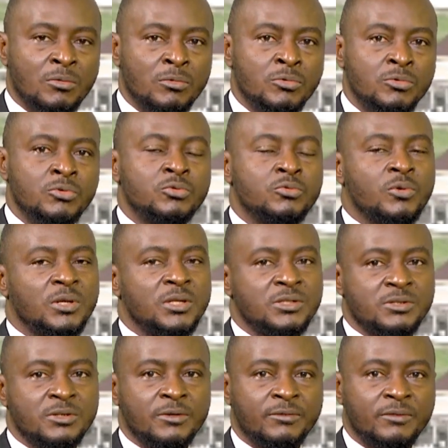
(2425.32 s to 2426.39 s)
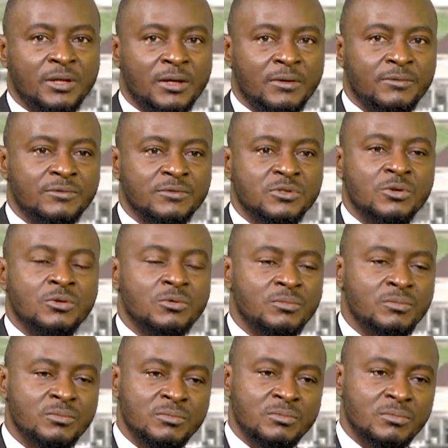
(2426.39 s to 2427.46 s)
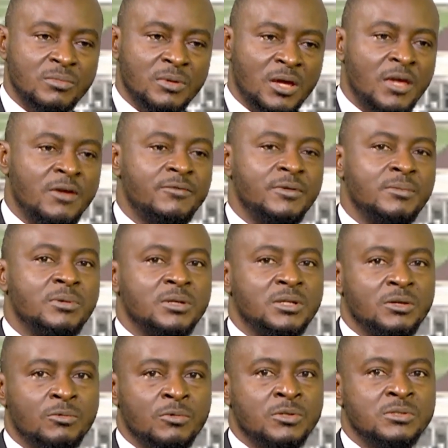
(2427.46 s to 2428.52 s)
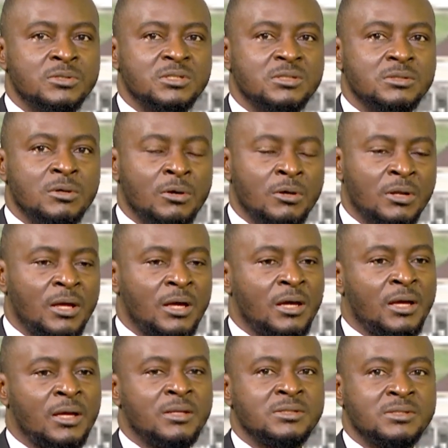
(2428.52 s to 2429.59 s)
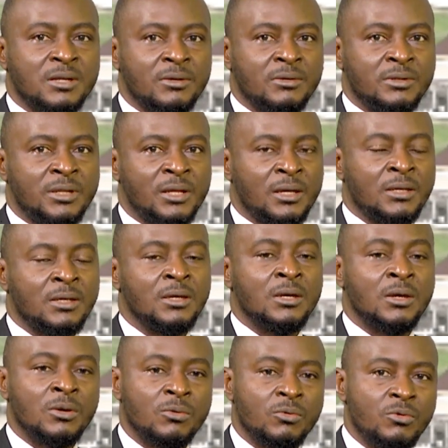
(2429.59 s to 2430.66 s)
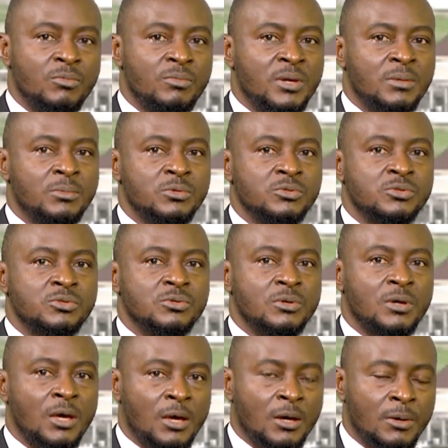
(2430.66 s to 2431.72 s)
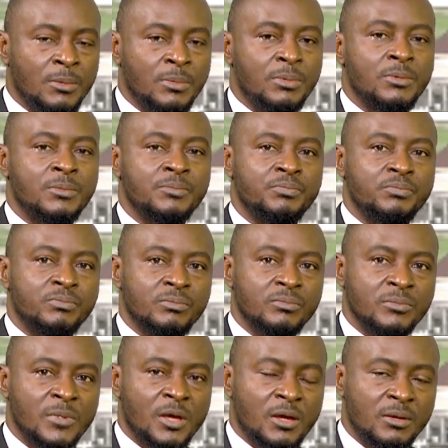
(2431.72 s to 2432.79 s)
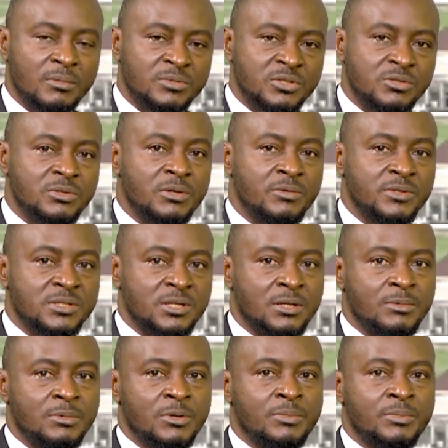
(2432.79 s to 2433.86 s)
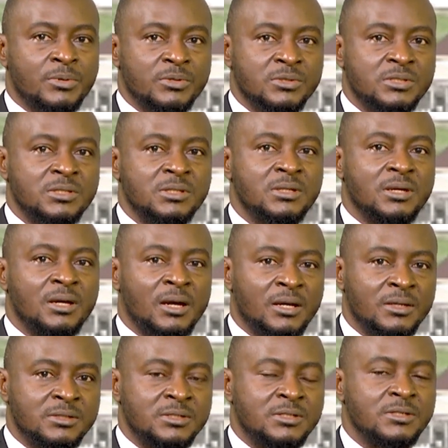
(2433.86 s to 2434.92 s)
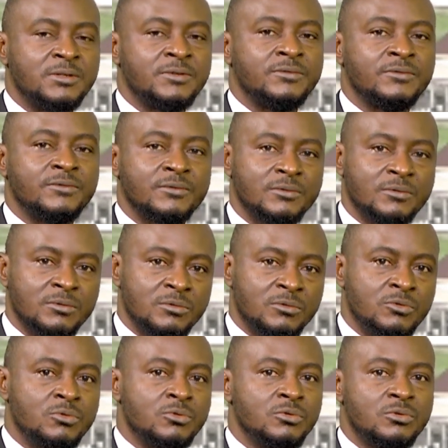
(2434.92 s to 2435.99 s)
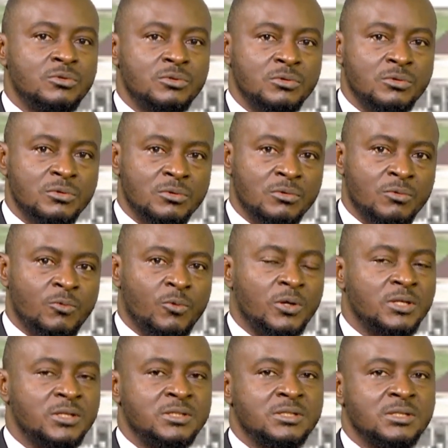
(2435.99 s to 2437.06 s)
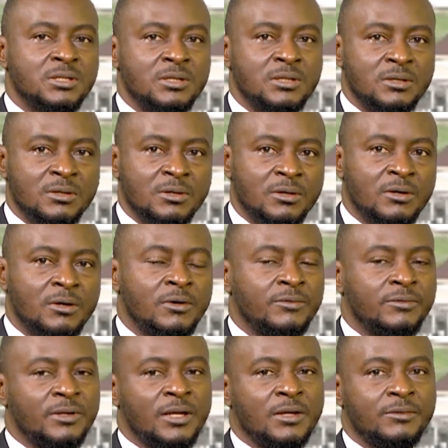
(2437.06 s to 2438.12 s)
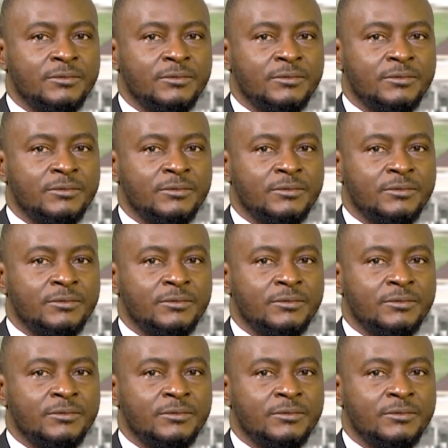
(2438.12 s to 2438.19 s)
good quality of life. So everybody, once all our hands are on deck, will be able to help children with cerebral palsy achieve good quality of life.